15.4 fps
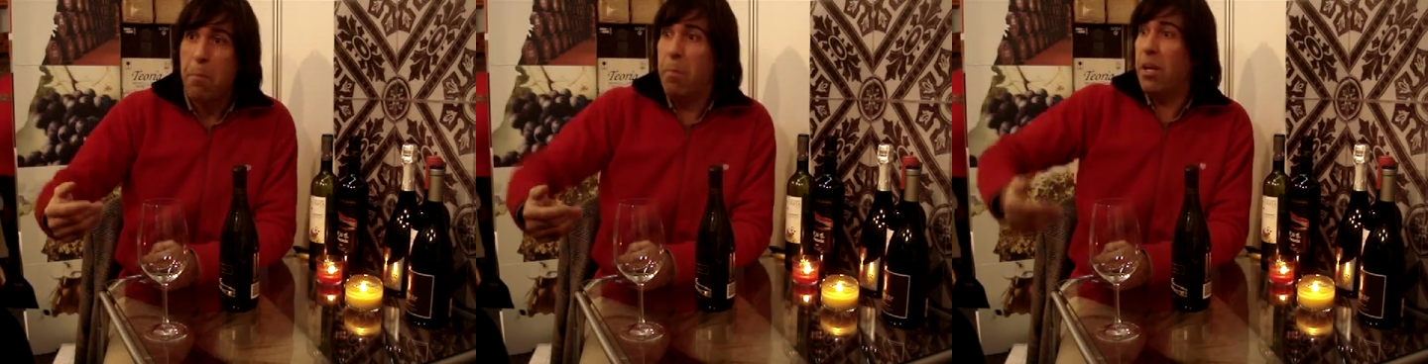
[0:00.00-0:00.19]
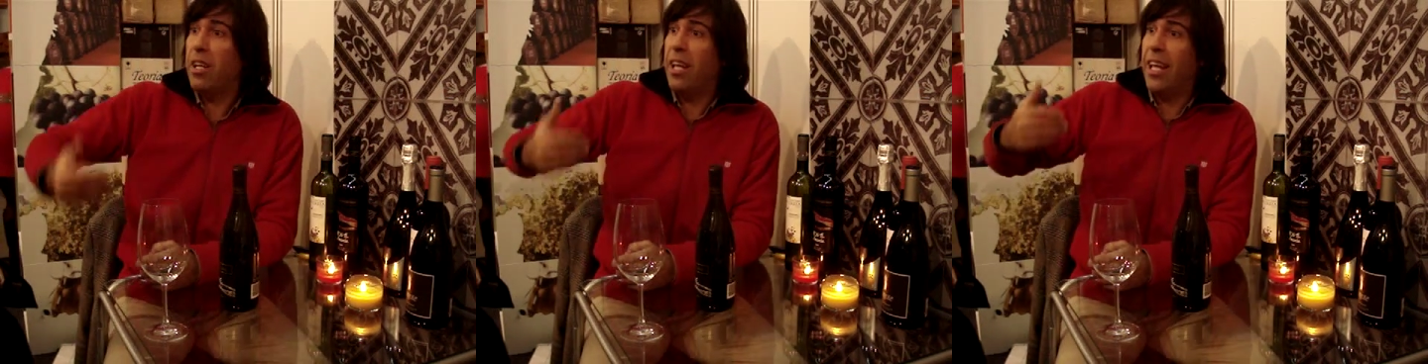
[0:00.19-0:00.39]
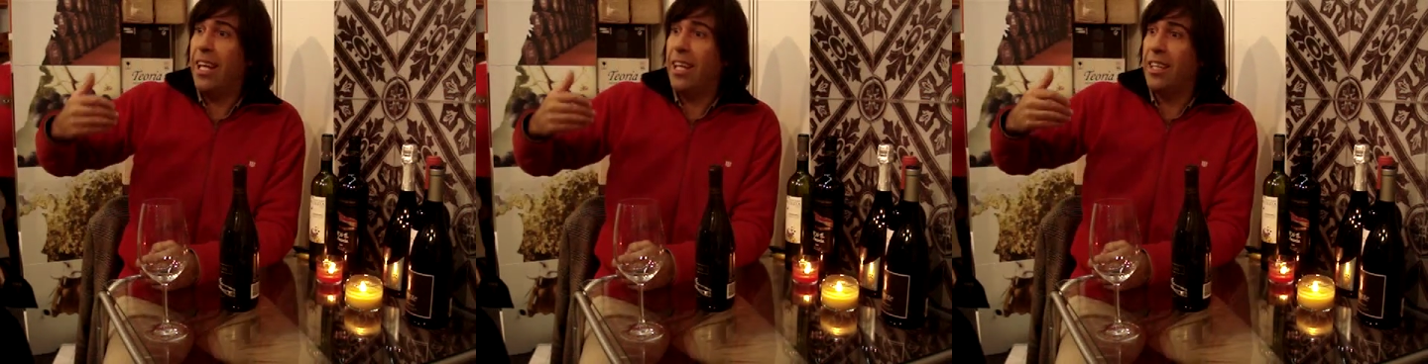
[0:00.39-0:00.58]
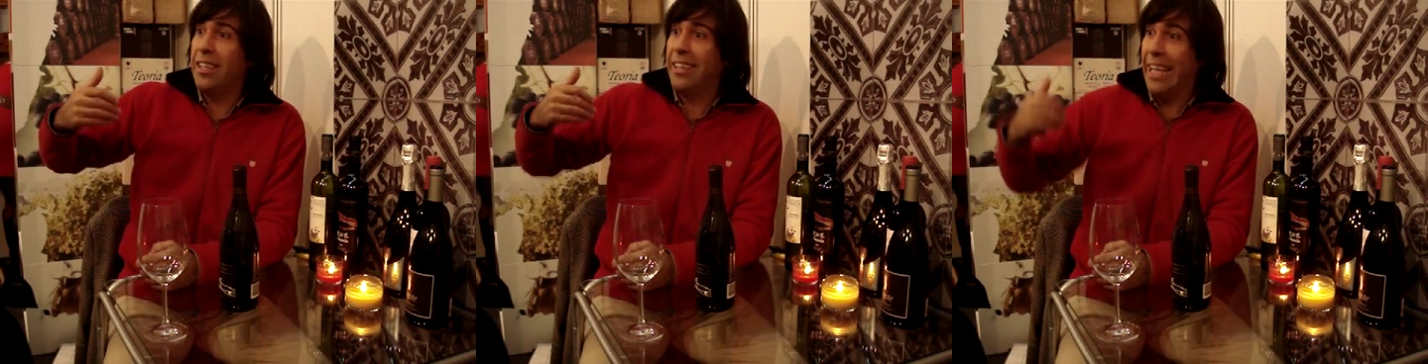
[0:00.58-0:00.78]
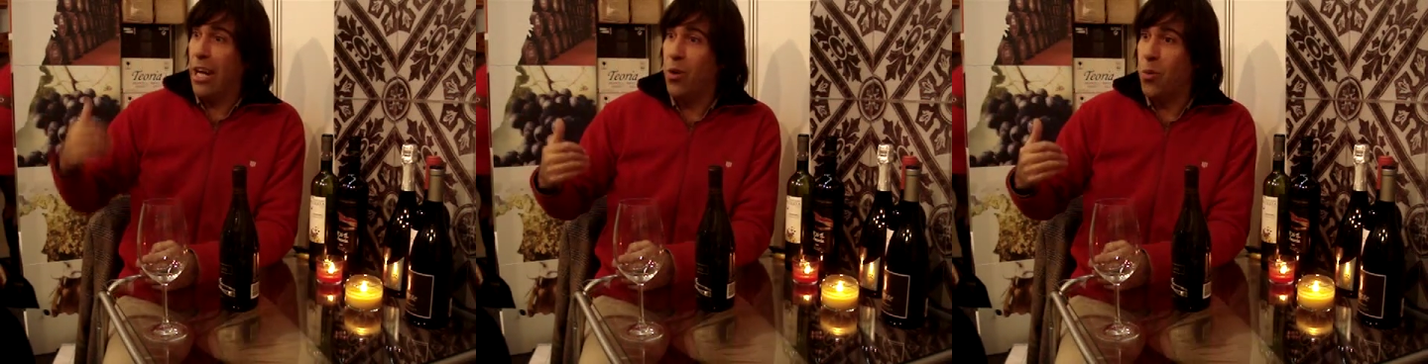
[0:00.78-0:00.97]
But in
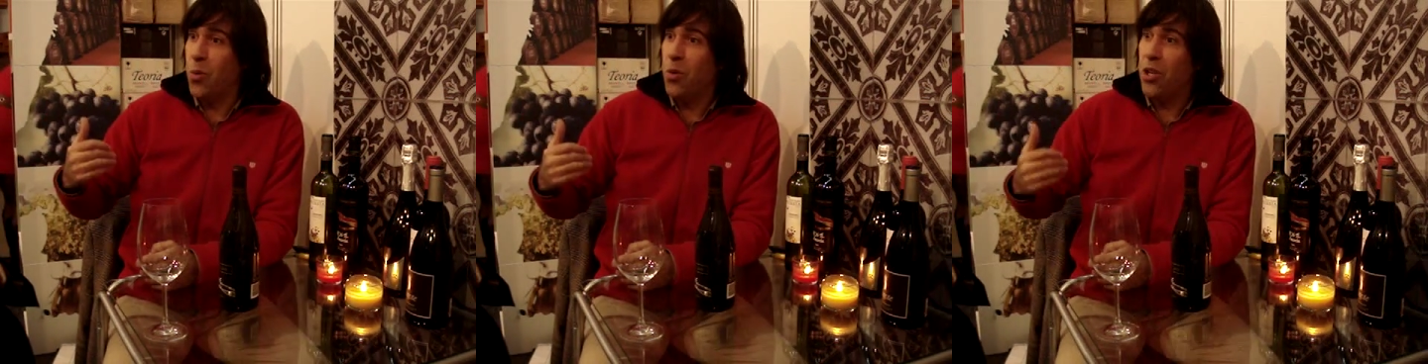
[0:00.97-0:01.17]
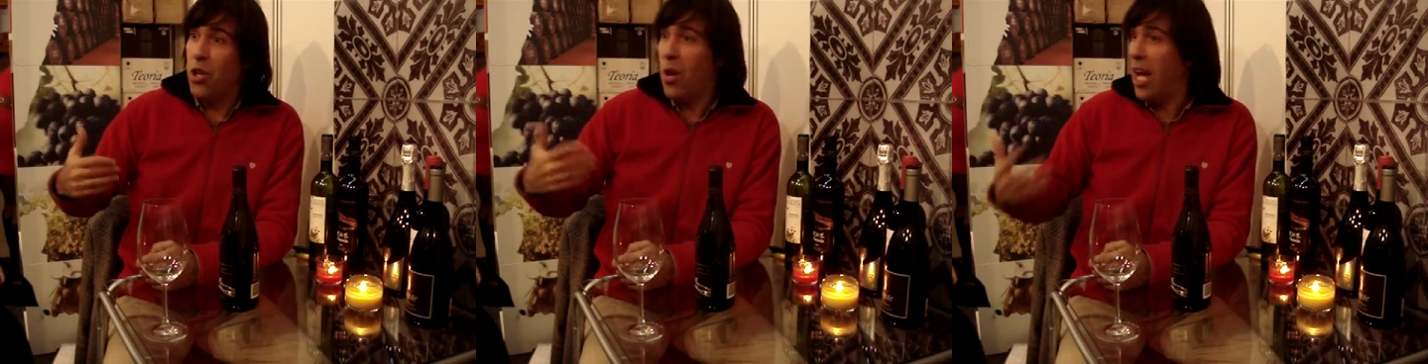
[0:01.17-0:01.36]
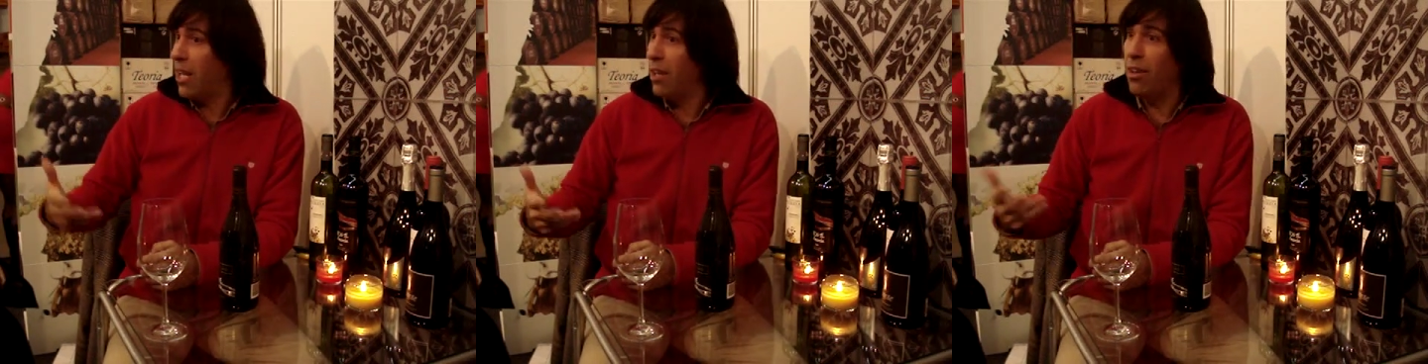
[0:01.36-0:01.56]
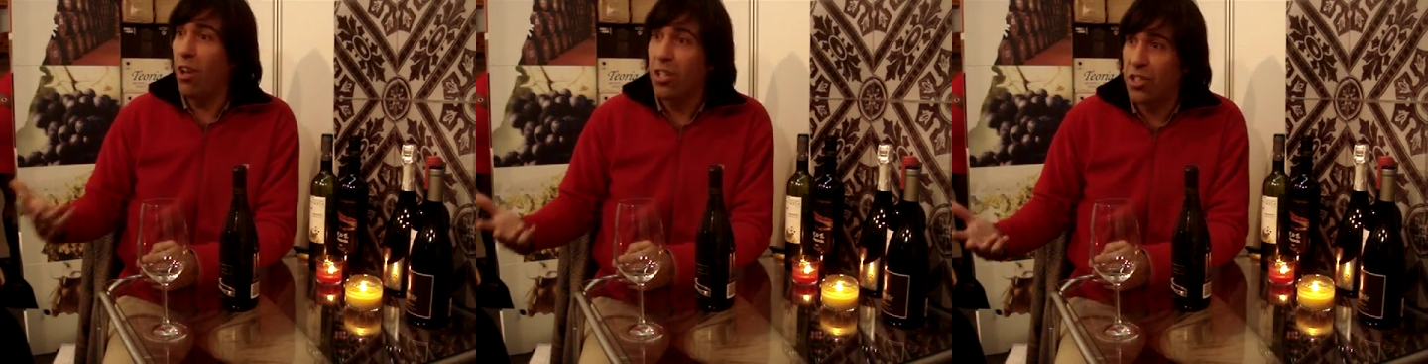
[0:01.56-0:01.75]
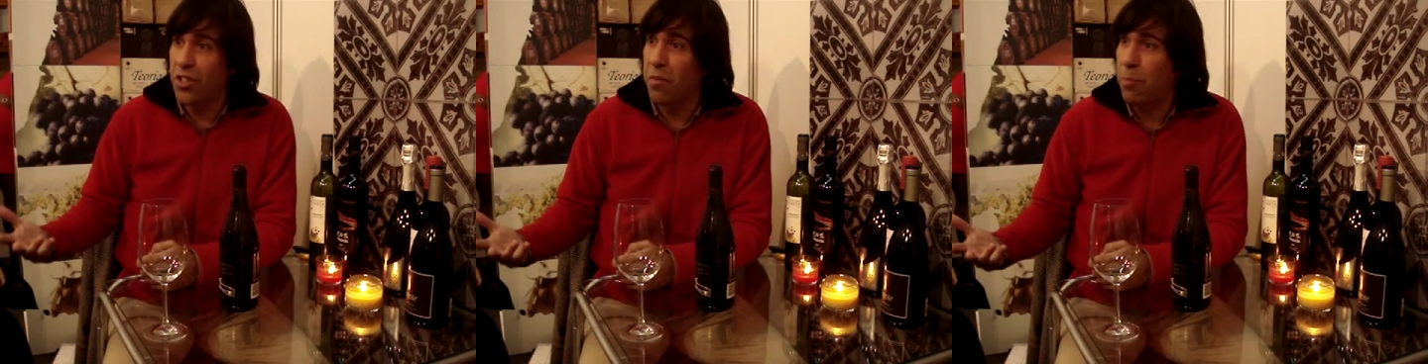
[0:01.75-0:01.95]
Dão, you had
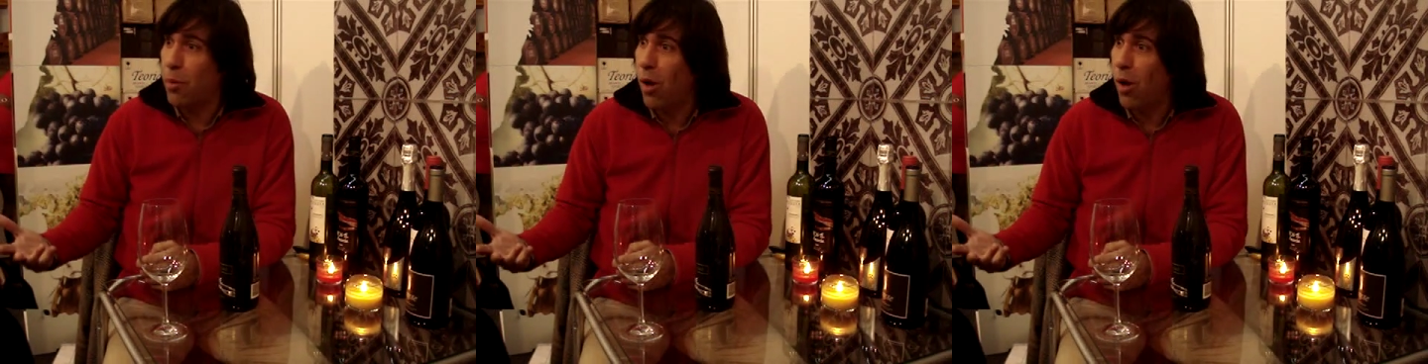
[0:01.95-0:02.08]
lots of